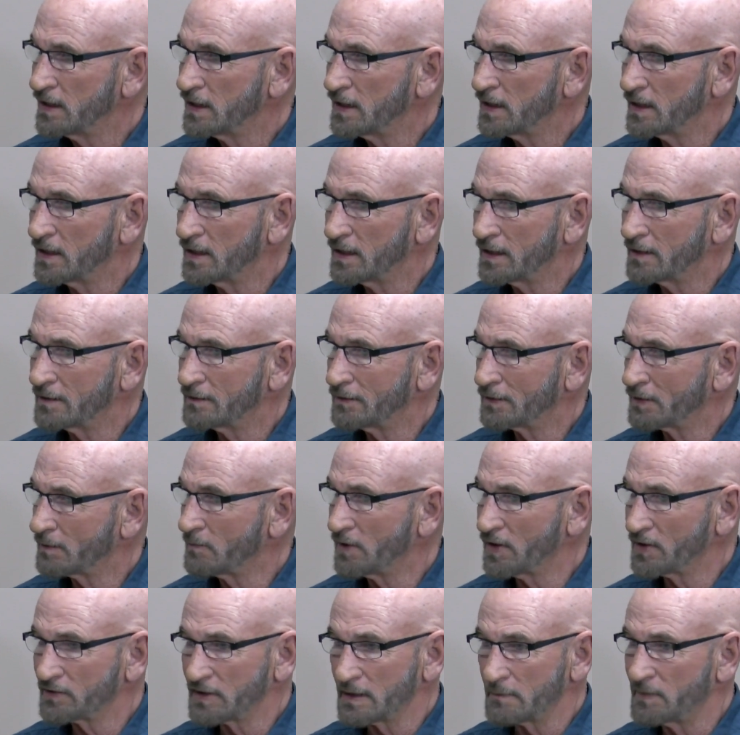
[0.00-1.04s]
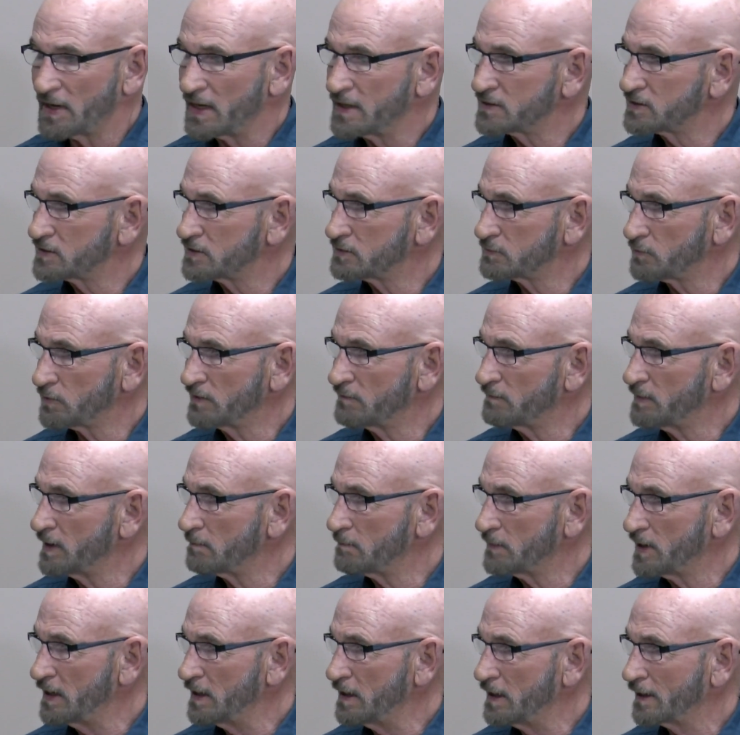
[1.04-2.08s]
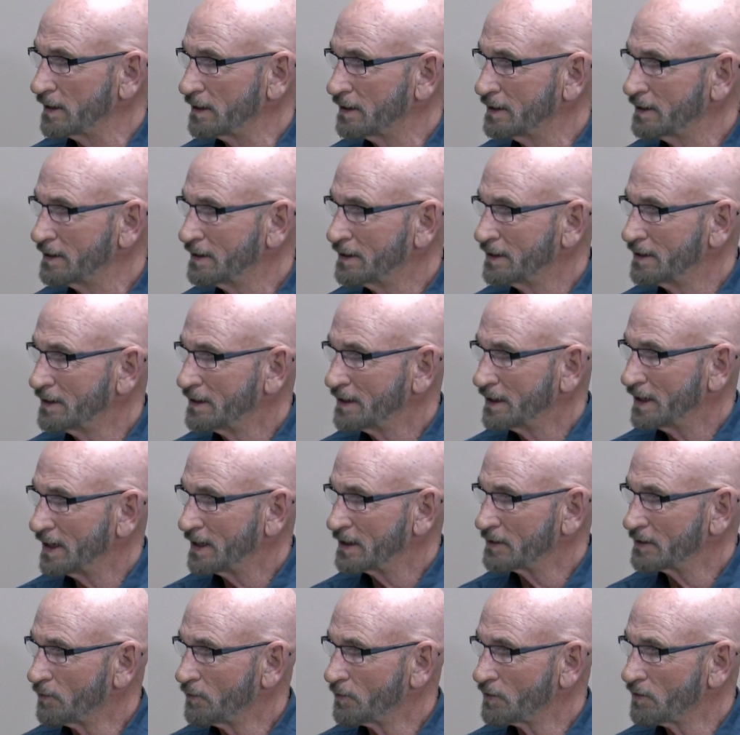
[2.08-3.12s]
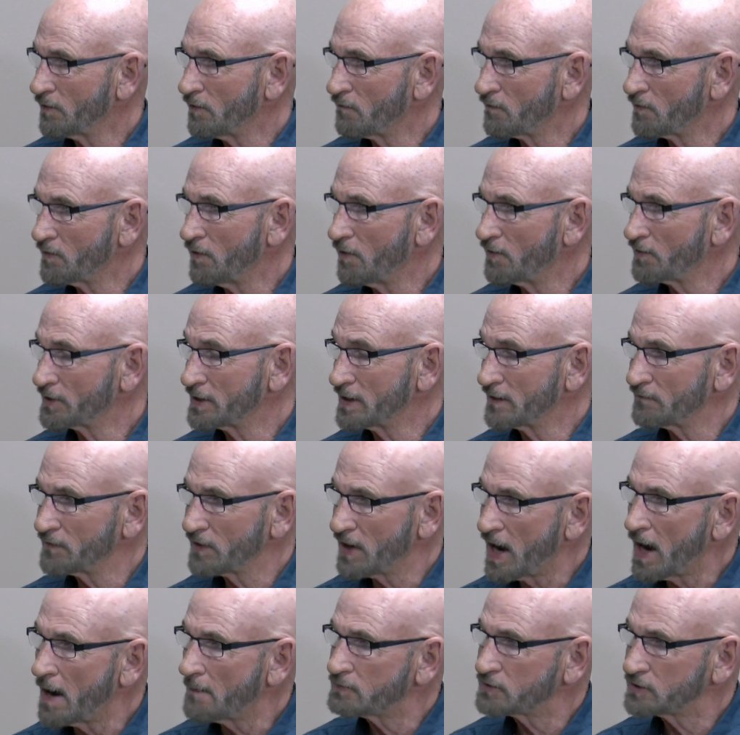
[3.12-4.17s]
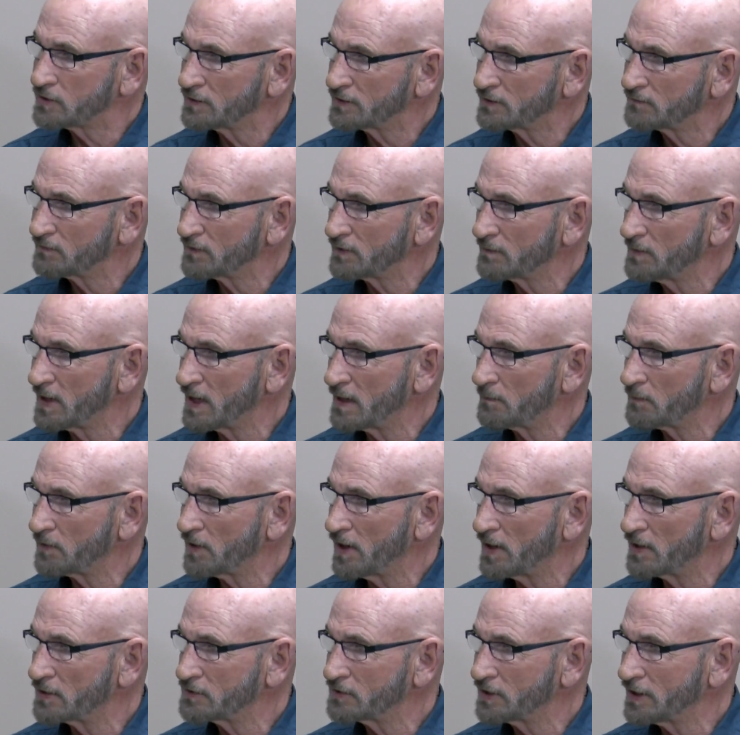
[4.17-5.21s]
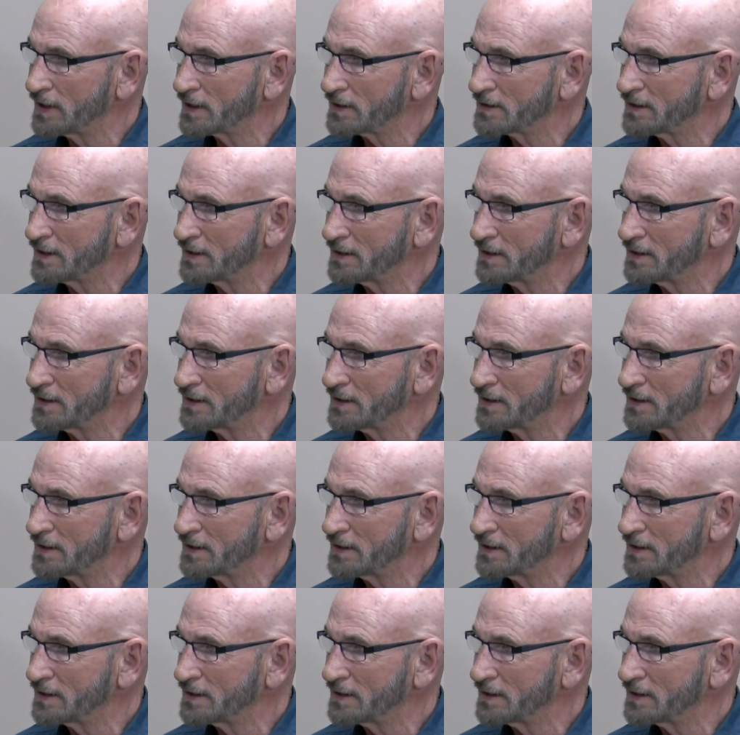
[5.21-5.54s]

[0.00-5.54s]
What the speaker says: On a monthly basis, we've been meeting and over all the different options for the Bay project.